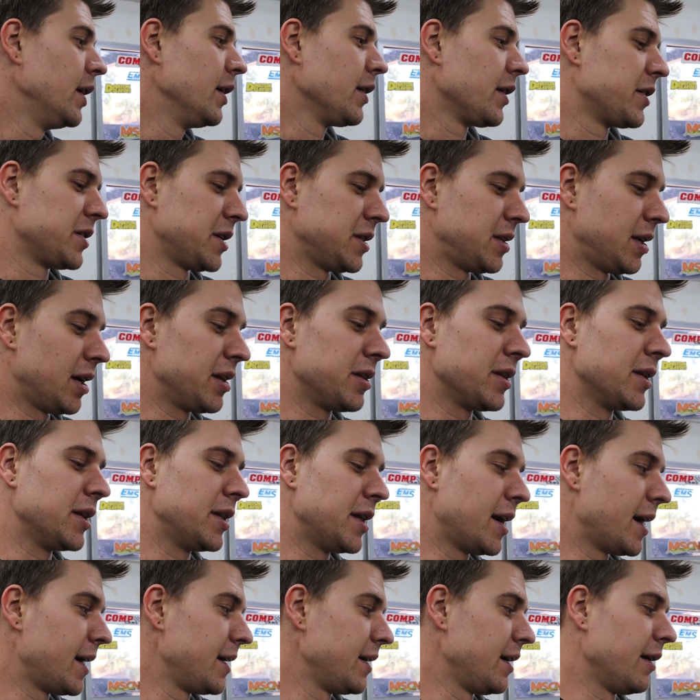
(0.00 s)
Because at the end of
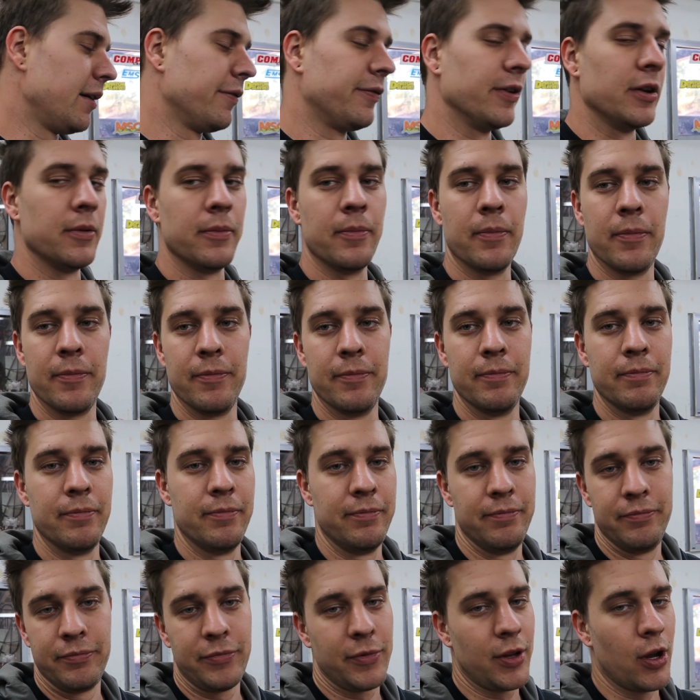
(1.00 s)
the day, if it
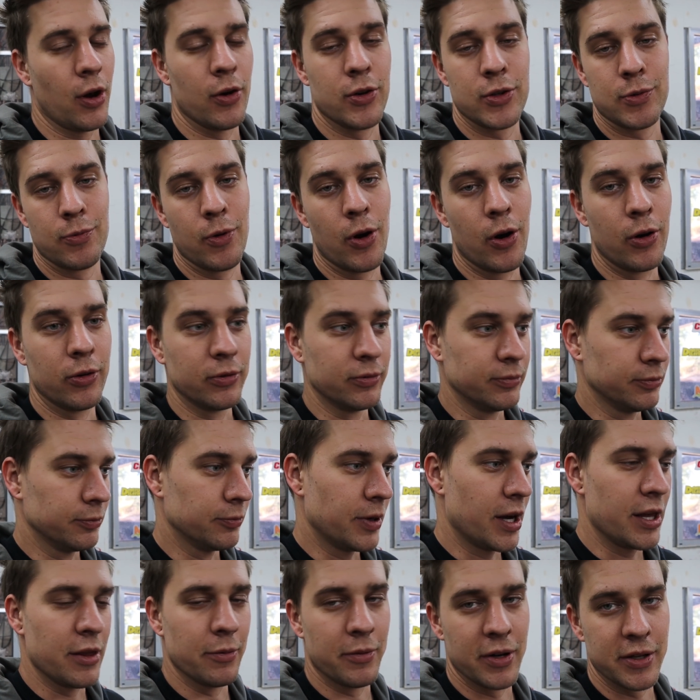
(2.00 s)
goes wrong,
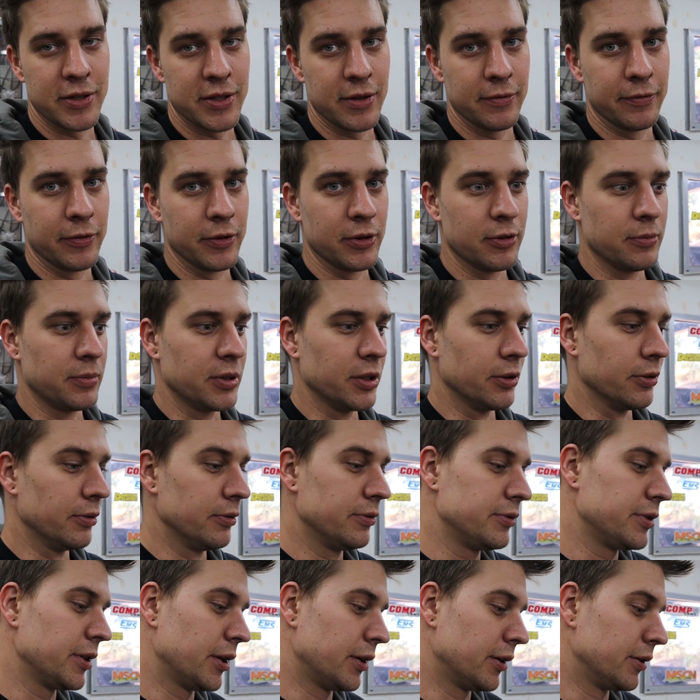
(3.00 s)
we're the ones that foot the bill.
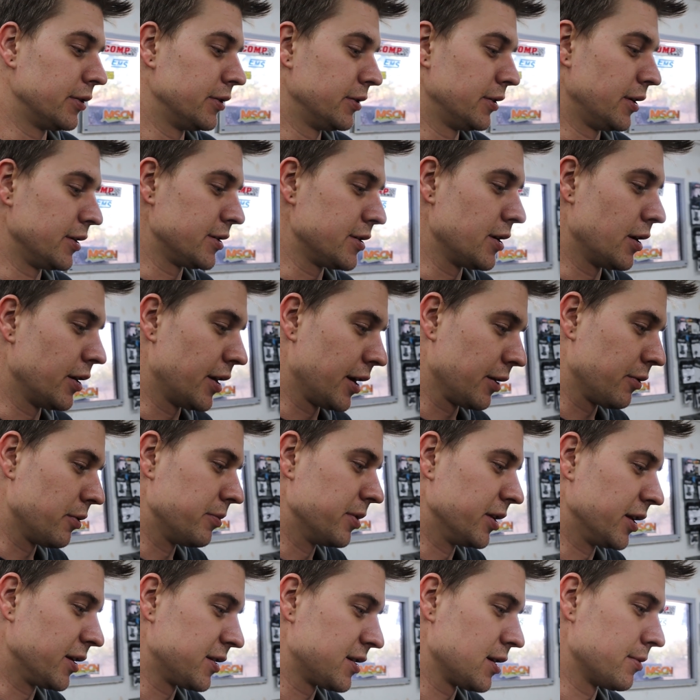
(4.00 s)
So it's not like we're
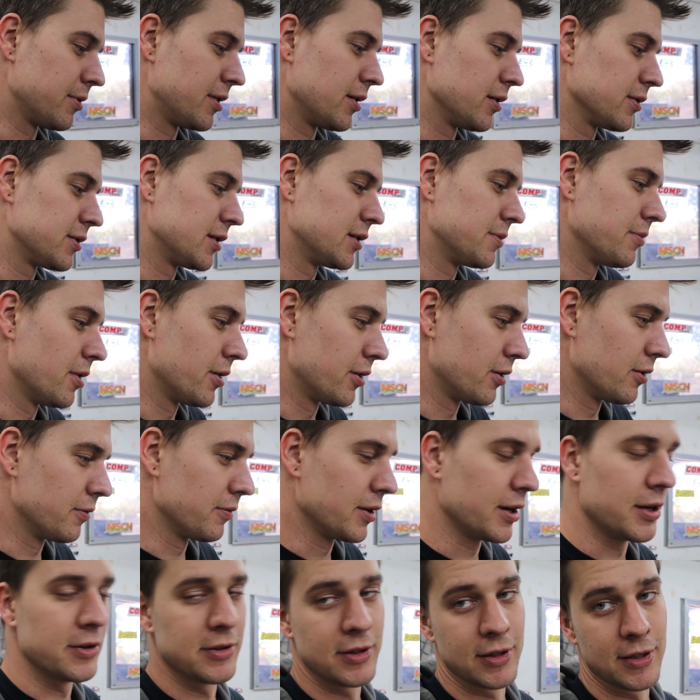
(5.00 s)
building someone else's motor and
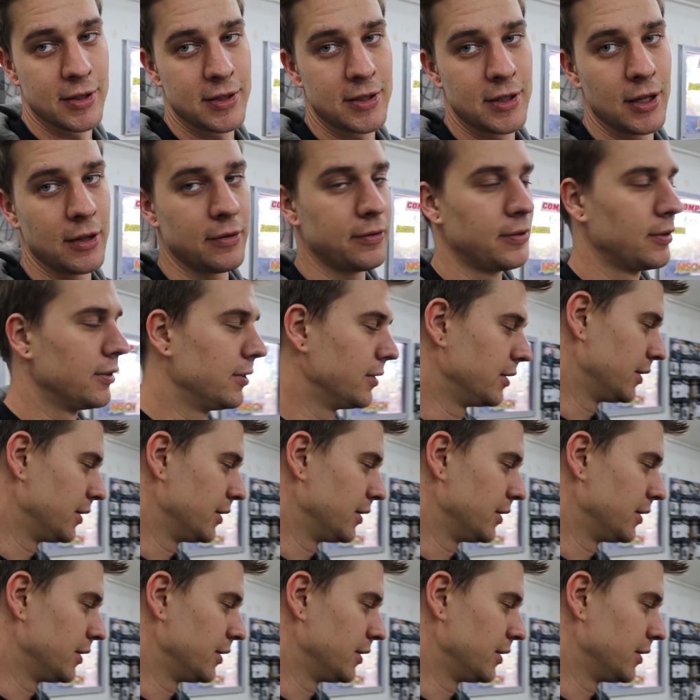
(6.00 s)
reusing the stuff.